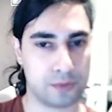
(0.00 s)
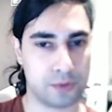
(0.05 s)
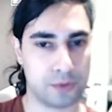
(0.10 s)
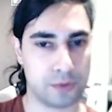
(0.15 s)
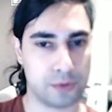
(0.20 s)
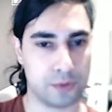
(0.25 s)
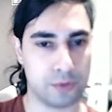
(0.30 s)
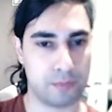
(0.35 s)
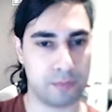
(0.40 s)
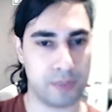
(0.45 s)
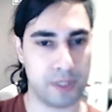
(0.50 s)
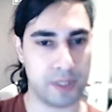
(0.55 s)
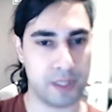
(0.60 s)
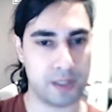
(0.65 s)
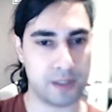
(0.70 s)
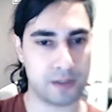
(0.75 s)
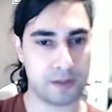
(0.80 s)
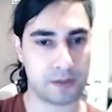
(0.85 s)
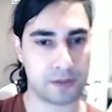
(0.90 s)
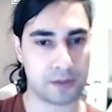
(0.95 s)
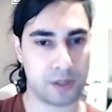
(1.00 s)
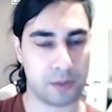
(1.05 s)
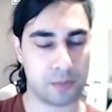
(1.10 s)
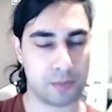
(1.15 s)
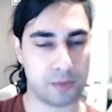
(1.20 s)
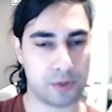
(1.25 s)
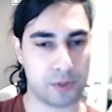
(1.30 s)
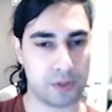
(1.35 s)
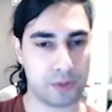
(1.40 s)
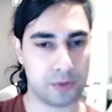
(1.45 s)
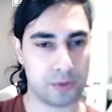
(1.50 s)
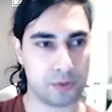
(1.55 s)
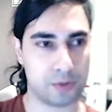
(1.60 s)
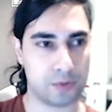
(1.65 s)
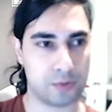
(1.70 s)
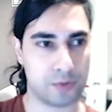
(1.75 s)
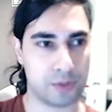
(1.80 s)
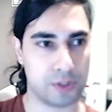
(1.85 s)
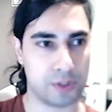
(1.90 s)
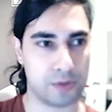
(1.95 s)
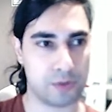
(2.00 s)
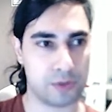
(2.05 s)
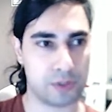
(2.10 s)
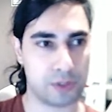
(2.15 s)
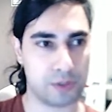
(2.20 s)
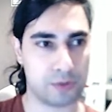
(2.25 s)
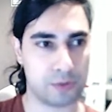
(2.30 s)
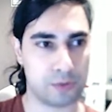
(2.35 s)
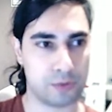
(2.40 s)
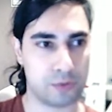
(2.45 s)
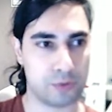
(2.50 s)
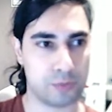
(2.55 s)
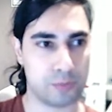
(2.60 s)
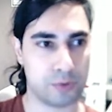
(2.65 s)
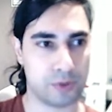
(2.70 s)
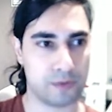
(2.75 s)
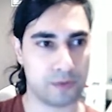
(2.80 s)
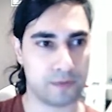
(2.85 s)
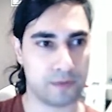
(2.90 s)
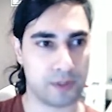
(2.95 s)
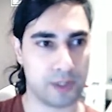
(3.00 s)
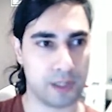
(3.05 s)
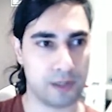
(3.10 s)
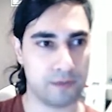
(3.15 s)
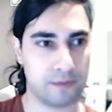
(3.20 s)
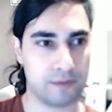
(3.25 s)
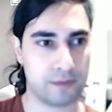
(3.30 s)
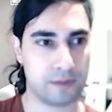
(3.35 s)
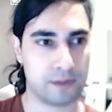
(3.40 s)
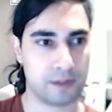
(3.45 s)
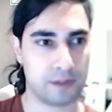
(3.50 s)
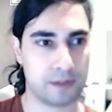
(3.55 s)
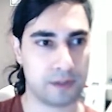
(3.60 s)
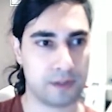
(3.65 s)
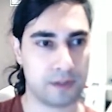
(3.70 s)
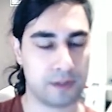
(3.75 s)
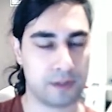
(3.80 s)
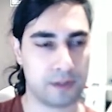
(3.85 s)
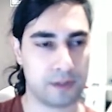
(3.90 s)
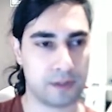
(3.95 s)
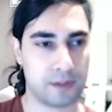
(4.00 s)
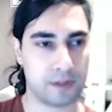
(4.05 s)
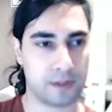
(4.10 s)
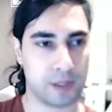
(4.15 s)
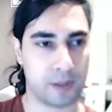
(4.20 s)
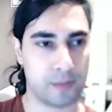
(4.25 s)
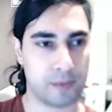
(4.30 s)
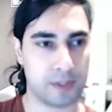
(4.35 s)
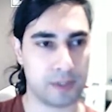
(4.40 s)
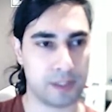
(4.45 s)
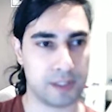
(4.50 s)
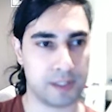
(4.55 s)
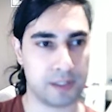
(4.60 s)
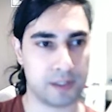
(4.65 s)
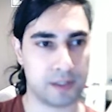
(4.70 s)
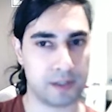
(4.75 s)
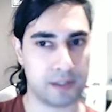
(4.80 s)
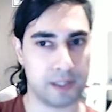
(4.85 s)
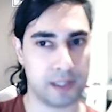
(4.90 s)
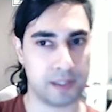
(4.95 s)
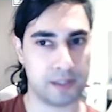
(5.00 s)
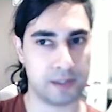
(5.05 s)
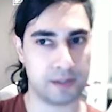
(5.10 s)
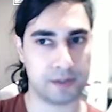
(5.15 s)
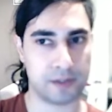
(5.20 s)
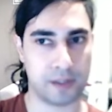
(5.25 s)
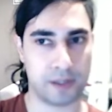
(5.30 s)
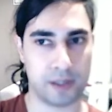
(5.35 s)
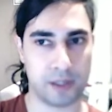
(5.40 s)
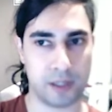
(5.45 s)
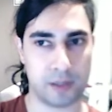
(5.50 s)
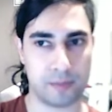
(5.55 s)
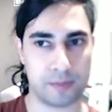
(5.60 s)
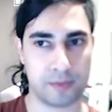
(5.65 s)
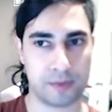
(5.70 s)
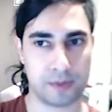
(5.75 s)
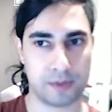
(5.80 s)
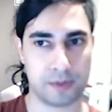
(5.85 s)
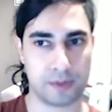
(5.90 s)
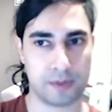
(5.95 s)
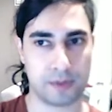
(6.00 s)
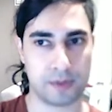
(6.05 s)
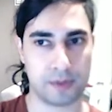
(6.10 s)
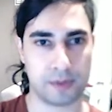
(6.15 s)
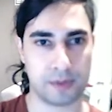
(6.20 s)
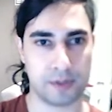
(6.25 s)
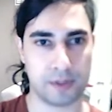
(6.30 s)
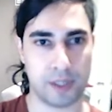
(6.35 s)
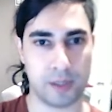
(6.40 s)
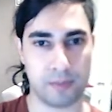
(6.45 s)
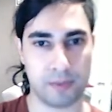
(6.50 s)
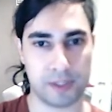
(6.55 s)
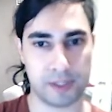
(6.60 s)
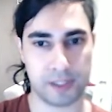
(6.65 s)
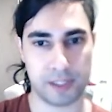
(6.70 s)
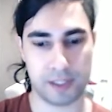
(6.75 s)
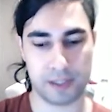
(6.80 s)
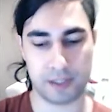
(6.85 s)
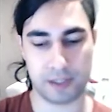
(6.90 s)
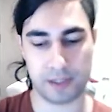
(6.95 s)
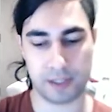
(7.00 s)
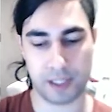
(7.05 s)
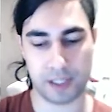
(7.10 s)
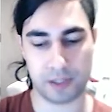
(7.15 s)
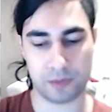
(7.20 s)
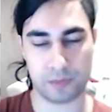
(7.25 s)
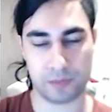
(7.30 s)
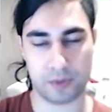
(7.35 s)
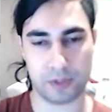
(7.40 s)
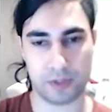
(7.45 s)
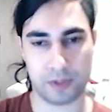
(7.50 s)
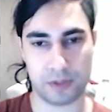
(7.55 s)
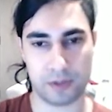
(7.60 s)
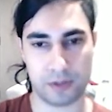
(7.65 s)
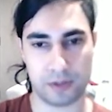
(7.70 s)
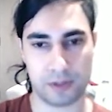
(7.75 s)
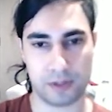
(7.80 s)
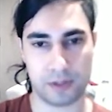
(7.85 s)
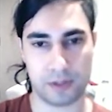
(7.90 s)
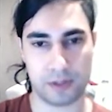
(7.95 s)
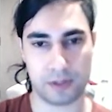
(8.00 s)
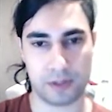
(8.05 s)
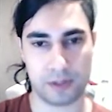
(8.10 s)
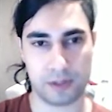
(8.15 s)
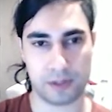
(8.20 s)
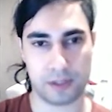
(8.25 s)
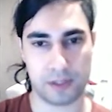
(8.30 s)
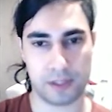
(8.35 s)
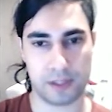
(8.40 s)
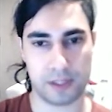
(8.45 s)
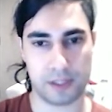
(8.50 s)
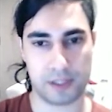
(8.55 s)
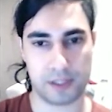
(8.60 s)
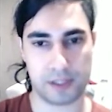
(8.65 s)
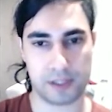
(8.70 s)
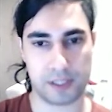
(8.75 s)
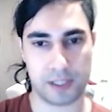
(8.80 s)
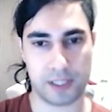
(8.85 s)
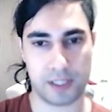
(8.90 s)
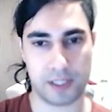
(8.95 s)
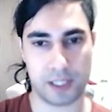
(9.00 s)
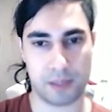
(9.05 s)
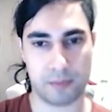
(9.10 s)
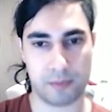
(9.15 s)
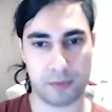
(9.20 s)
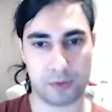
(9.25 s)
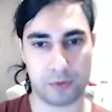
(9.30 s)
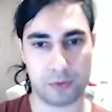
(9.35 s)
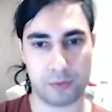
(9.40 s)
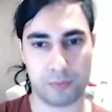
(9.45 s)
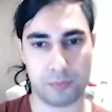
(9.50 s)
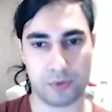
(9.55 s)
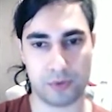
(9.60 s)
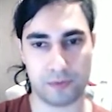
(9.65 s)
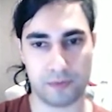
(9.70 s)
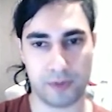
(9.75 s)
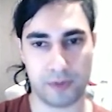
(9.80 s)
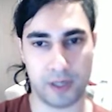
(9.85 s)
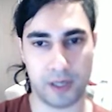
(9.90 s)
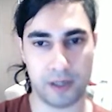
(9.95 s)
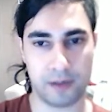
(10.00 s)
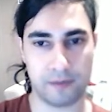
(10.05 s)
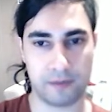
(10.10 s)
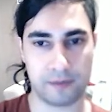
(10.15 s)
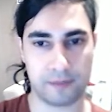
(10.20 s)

too big, so I'm going to reduce it to two point five. I'm clicking on the edit type, duplicating that one. Let's say name it two point five.